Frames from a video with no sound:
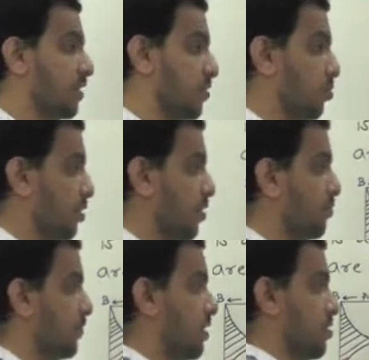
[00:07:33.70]

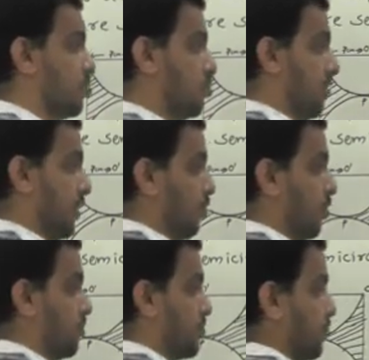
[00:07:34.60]
Okay. So area
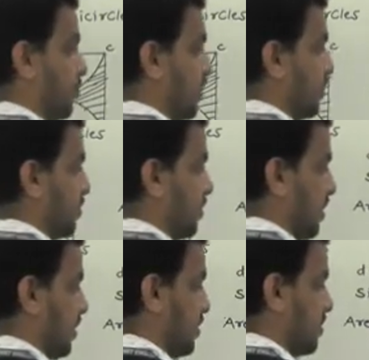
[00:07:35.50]
of square,
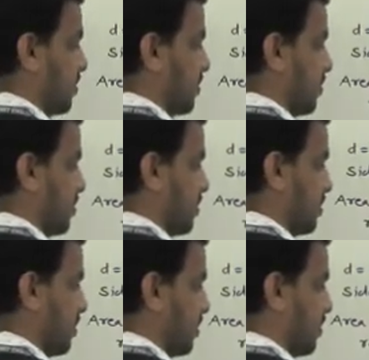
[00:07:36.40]
that is a
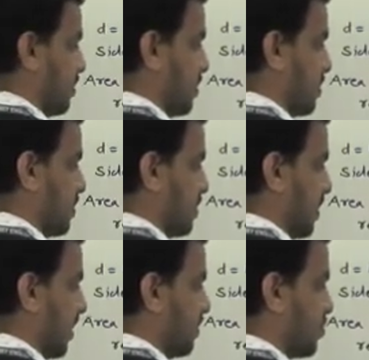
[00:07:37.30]

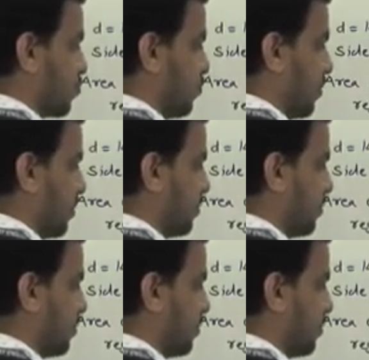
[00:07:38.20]
side square